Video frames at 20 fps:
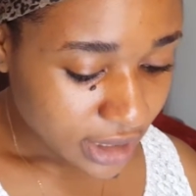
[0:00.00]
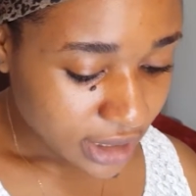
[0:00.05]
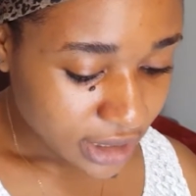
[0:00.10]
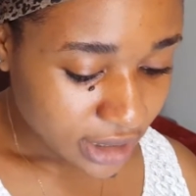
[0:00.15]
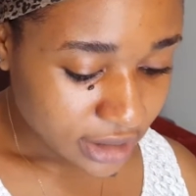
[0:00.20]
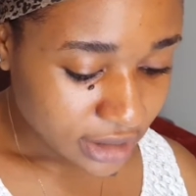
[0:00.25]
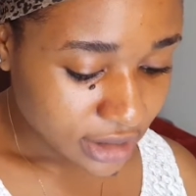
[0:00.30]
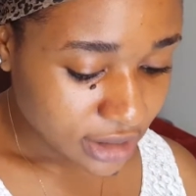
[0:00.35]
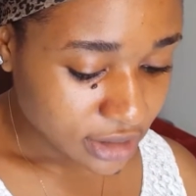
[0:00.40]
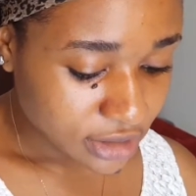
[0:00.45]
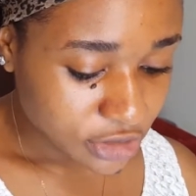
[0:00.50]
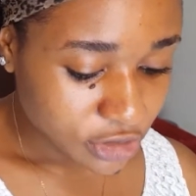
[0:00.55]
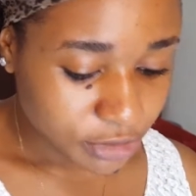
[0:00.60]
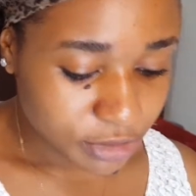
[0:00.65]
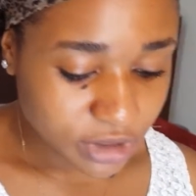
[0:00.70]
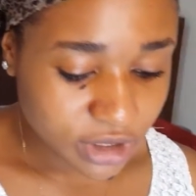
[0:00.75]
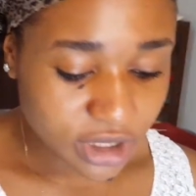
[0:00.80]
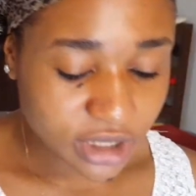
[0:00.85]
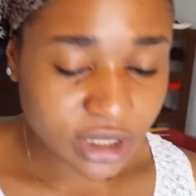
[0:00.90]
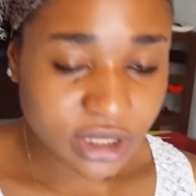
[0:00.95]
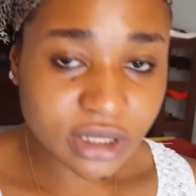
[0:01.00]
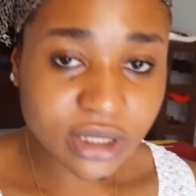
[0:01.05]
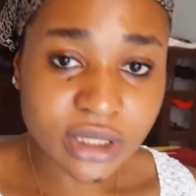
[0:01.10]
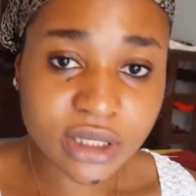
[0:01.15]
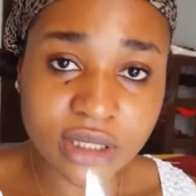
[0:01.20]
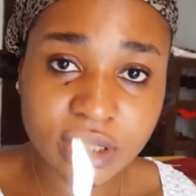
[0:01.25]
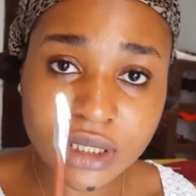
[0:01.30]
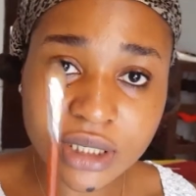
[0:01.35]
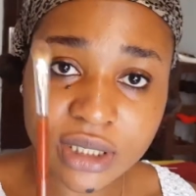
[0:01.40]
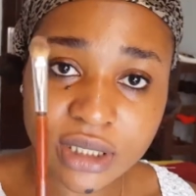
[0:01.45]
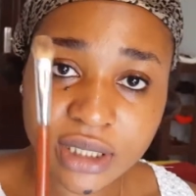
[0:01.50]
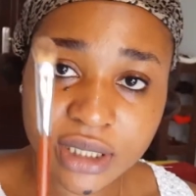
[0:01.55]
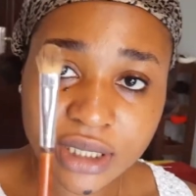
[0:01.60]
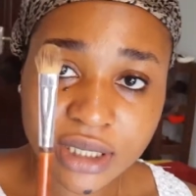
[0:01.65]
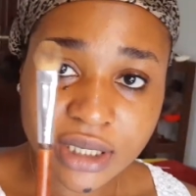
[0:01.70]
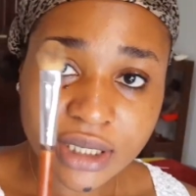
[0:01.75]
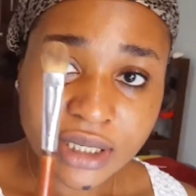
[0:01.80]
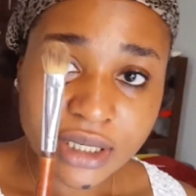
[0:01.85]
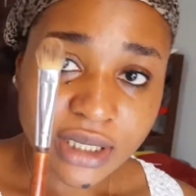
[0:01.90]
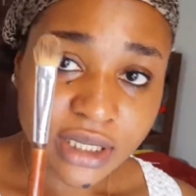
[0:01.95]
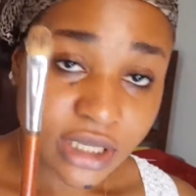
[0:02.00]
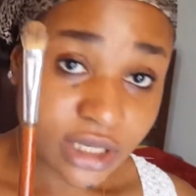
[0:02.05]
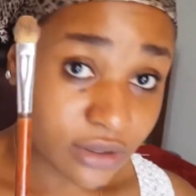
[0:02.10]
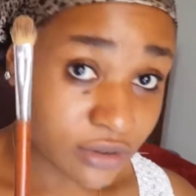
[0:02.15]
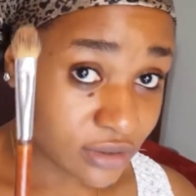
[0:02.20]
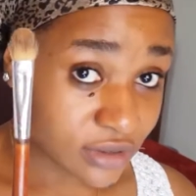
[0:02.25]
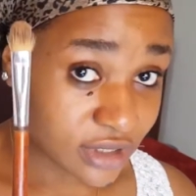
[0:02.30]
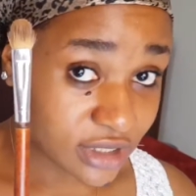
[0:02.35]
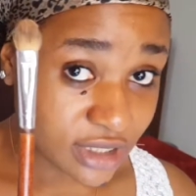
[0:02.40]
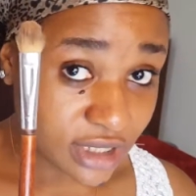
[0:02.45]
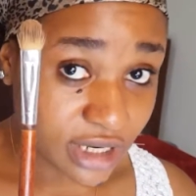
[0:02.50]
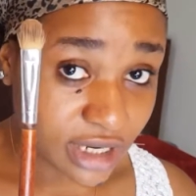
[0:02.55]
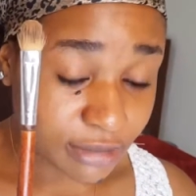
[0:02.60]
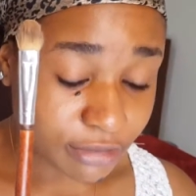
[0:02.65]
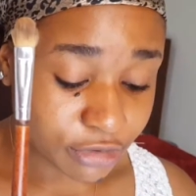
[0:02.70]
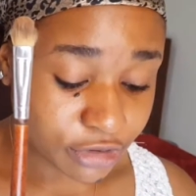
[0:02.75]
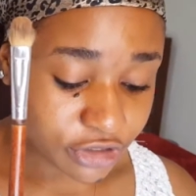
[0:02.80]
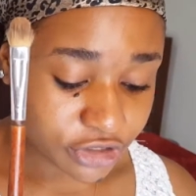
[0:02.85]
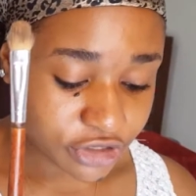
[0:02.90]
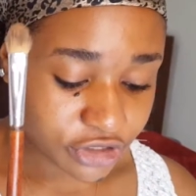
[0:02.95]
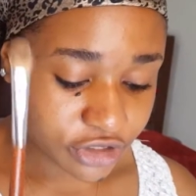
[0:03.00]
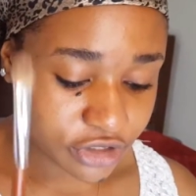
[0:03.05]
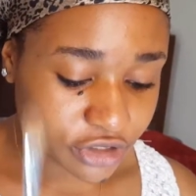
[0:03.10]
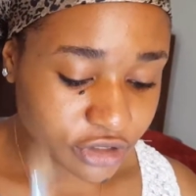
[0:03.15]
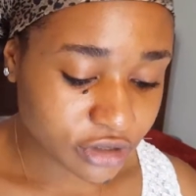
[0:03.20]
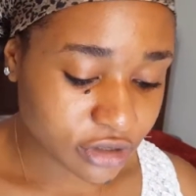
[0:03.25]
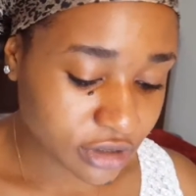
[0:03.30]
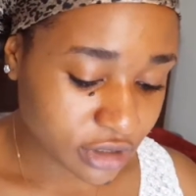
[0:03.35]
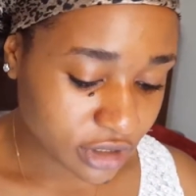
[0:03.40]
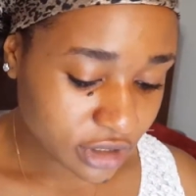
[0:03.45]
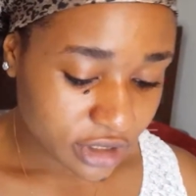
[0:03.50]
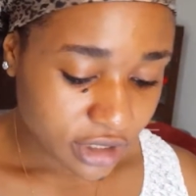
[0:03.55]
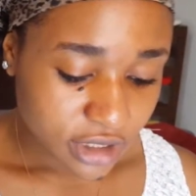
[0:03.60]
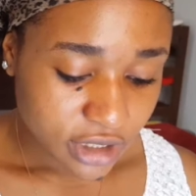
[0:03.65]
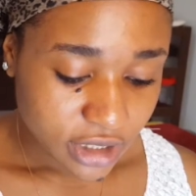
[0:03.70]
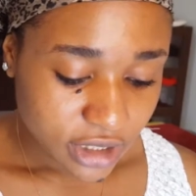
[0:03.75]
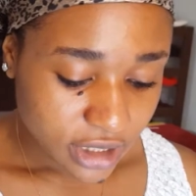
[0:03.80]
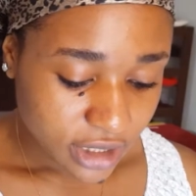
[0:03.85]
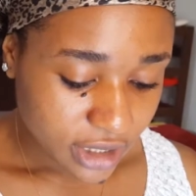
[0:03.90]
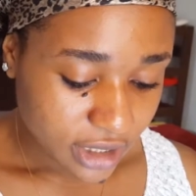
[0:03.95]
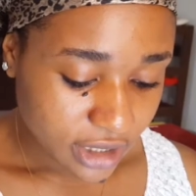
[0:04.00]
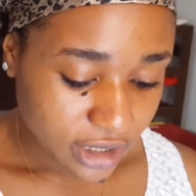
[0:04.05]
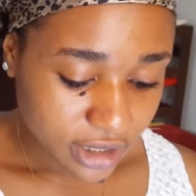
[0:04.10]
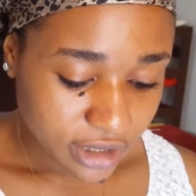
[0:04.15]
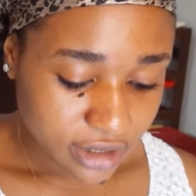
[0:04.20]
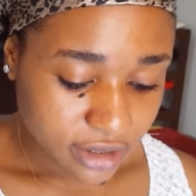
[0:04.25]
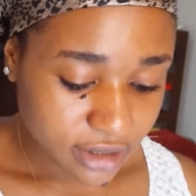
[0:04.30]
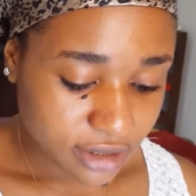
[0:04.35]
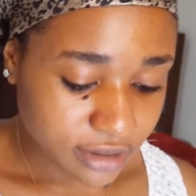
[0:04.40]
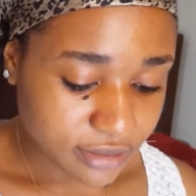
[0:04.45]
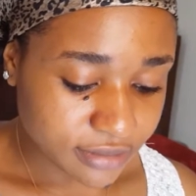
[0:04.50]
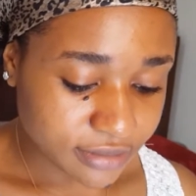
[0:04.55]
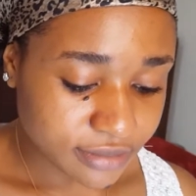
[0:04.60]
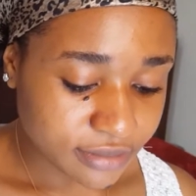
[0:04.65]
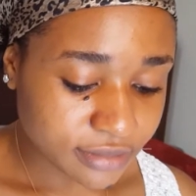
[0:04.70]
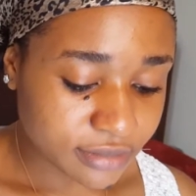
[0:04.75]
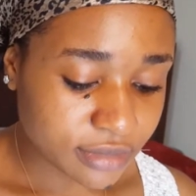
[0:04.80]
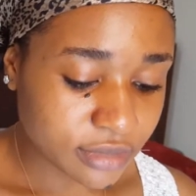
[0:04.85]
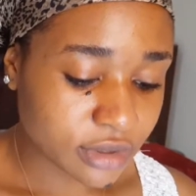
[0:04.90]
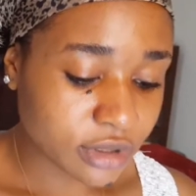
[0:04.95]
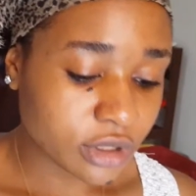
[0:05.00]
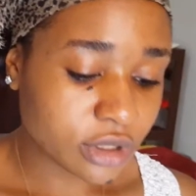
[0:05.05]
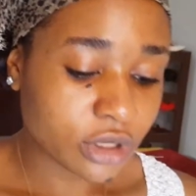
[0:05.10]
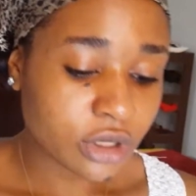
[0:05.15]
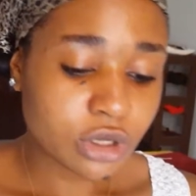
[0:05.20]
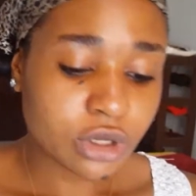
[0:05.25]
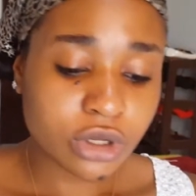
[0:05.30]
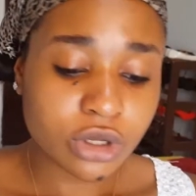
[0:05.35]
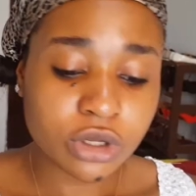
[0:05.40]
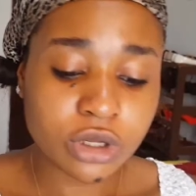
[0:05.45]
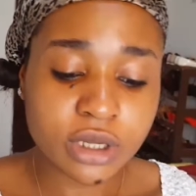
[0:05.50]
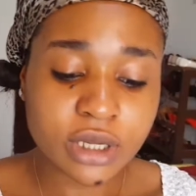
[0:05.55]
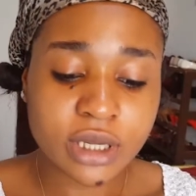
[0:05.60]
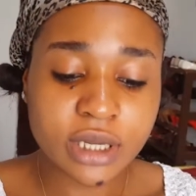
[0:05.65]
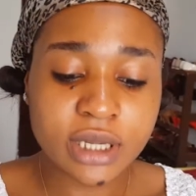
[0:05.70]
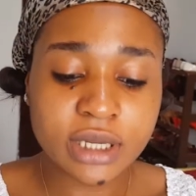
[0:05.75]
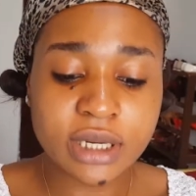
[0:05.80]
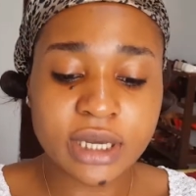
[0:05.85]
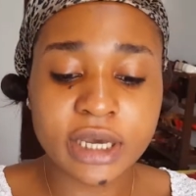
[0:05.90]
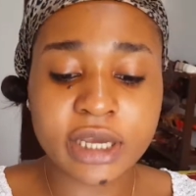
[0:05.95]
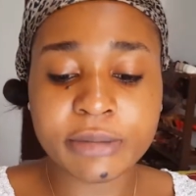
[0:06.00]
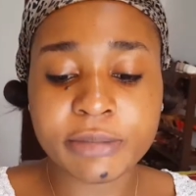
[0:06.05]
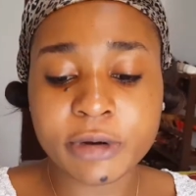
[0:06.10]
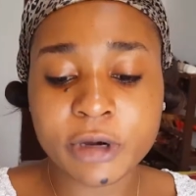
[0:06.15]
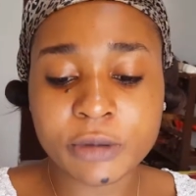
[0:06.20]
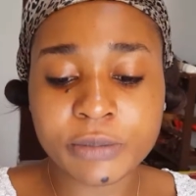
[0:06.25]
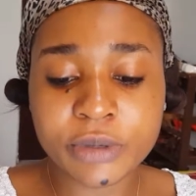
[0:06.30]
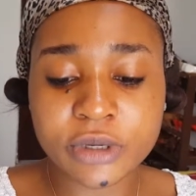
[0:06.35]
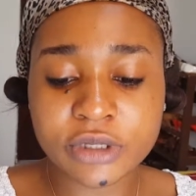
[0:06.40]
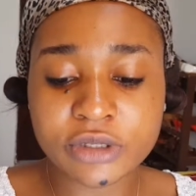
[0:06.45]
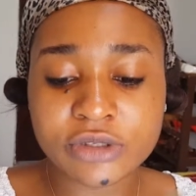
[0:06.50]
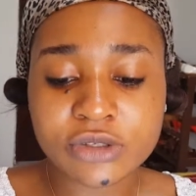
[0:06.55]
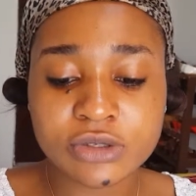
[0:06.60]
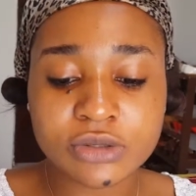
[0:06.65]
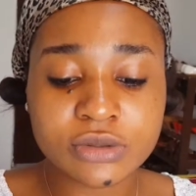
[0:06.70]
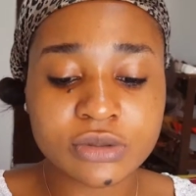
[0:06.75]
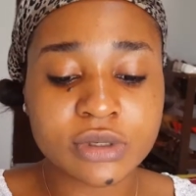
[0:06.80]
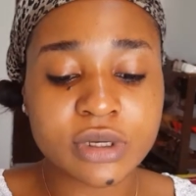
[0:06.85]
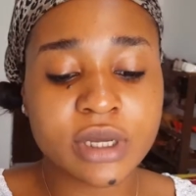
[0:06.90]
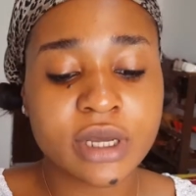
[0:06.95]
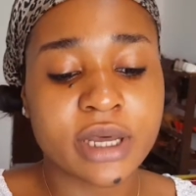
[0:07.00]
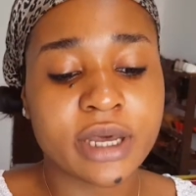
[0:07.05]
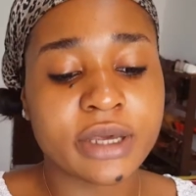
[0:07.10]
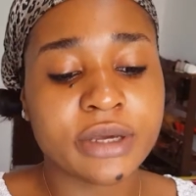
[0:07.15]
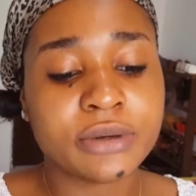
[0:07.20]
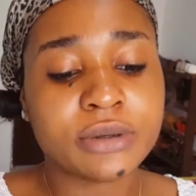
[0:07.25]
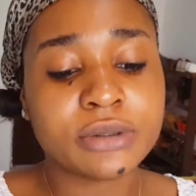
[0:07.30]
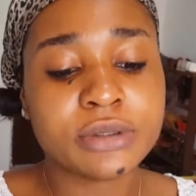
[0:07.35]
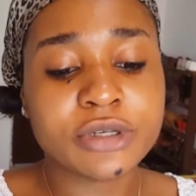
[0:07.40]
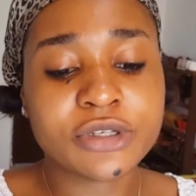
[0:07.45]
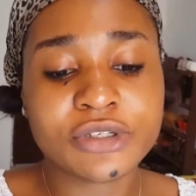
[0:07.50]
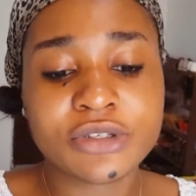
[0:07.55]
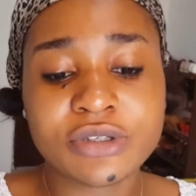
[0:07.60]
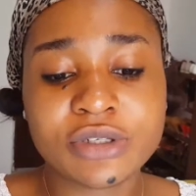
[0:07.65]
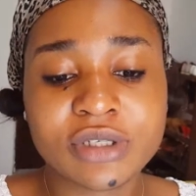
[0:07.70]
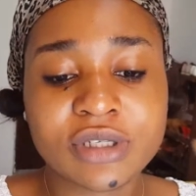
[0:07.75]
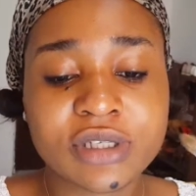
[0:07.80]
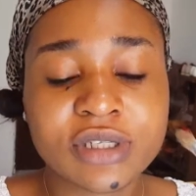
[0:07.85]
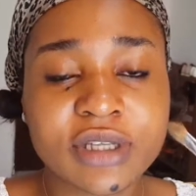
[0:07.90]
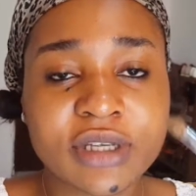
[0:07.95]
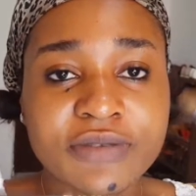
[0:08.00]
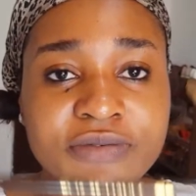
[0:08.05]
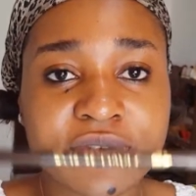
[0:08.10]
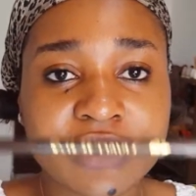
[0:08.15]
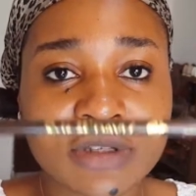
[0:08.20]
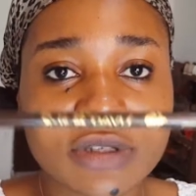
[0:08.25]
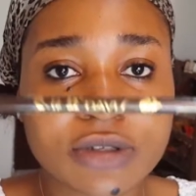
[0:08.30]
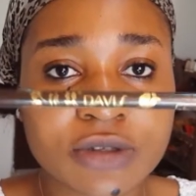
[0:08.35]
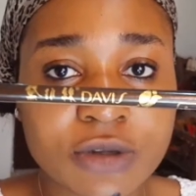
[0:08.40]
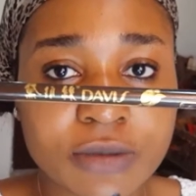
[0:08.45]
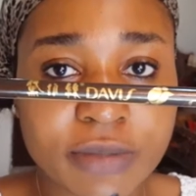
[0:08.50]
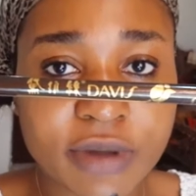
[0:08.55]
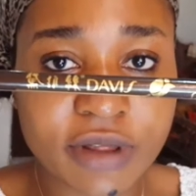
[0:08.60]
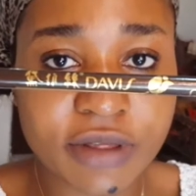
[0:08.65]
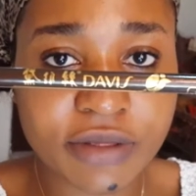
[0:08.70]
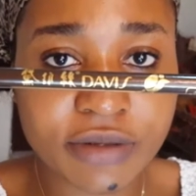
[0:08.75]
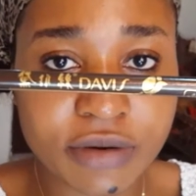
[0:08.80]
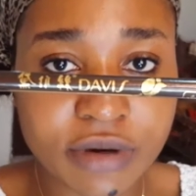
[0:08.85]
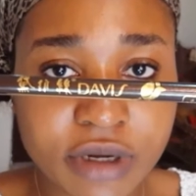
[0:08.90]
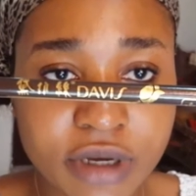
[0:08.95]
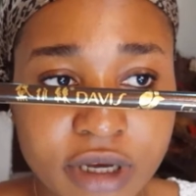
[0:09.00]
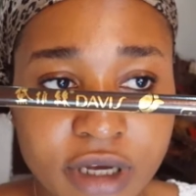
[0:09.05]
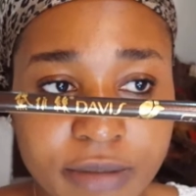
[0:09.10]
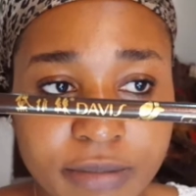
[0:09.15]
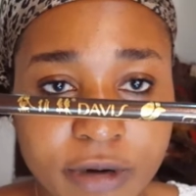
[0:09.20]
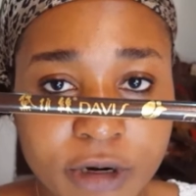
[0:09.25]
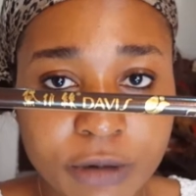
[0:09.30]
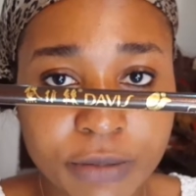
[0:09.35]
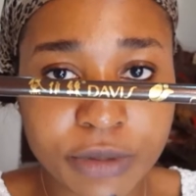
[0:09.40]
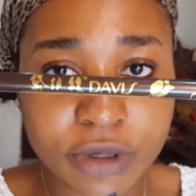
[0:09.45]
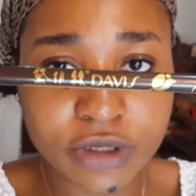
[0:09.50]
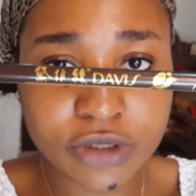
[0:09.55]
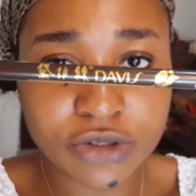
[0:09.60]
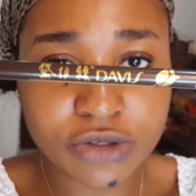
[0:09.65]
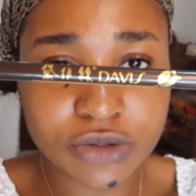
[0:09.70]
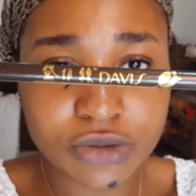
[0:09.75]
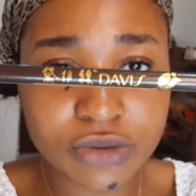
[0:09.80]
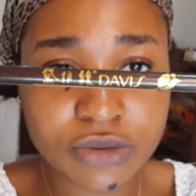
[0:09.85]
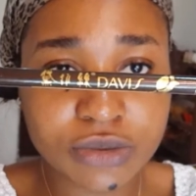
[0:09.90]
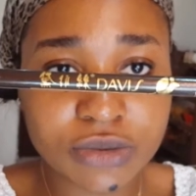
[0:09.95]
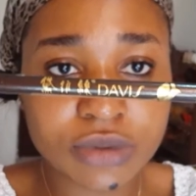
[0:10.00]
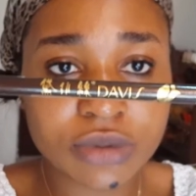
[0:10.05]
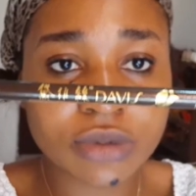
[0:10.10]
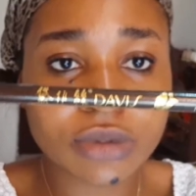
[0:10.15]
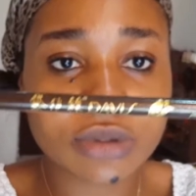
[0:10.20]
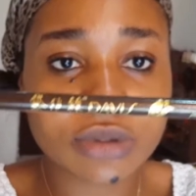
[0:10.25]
And then you'll be needing a concealer brush and an eyebrow pencil. I always use David's number 3 eyebrow pencil